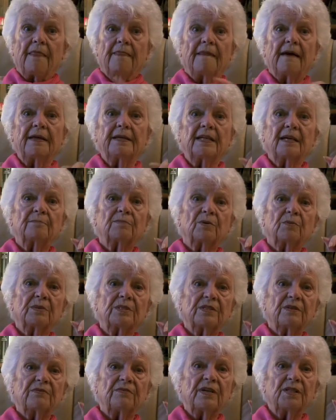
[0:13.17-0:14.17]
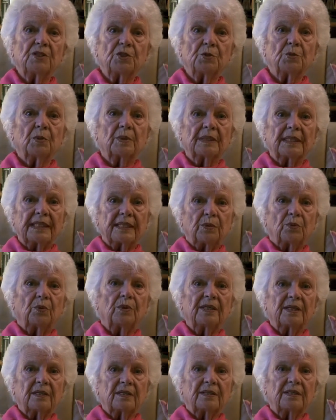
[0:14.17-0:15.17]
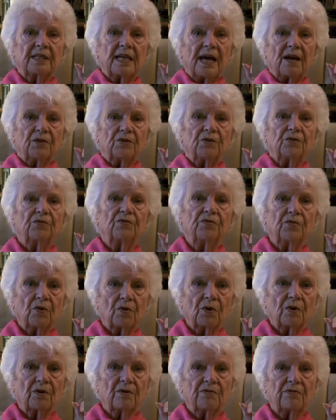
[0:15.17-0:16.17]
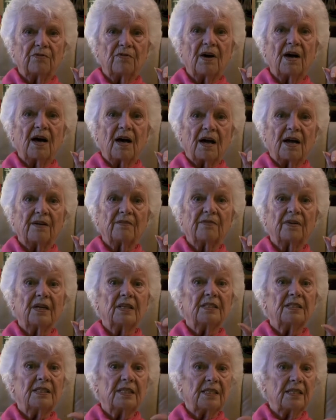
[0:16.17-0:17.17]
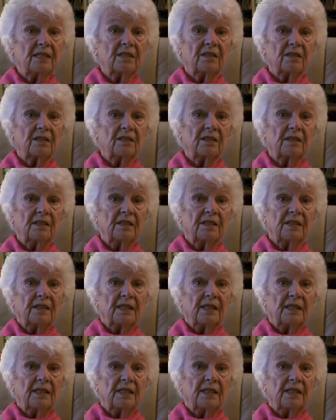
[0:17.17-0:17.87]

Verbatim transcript: That number was eventually whittled down to 4 or 5 until,